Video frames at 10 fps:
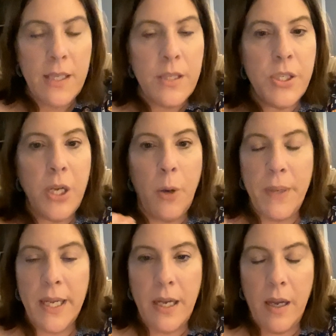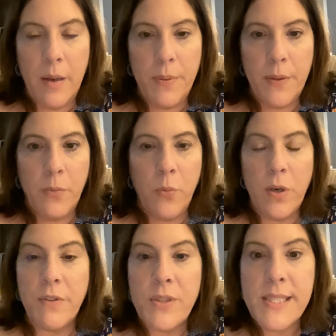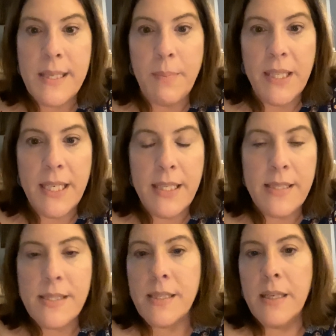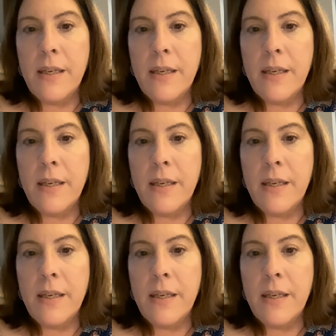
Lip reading: to go pick up one of their siblings,